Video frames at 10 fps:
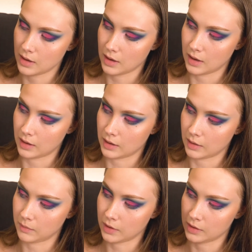And
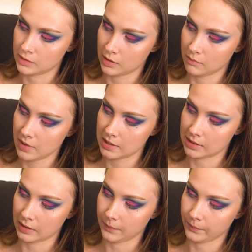I'm gonna start
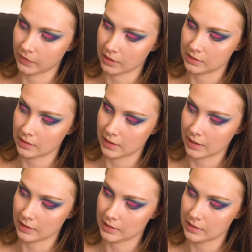mixing until I
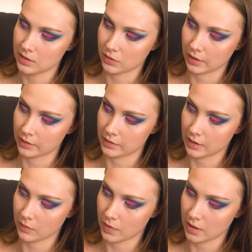get the teal color that
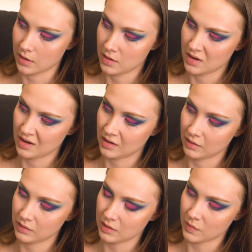I want.
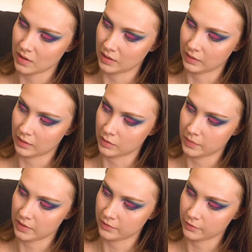I want a little
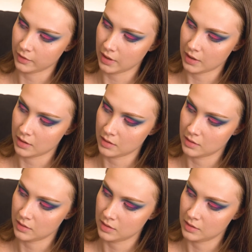bit of green.
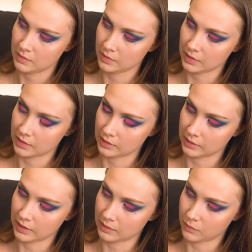I'm gonna
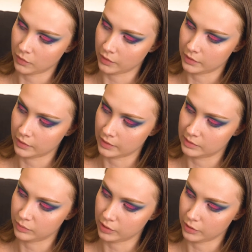lean more
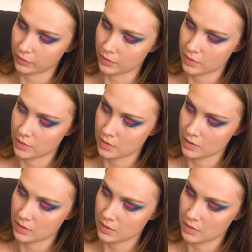towards blue.
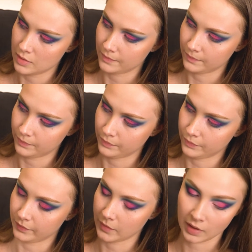
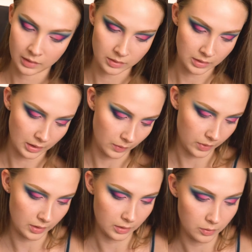I think I
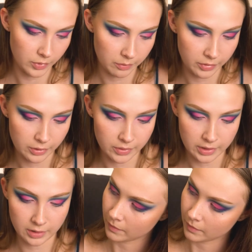want a little more blue in there.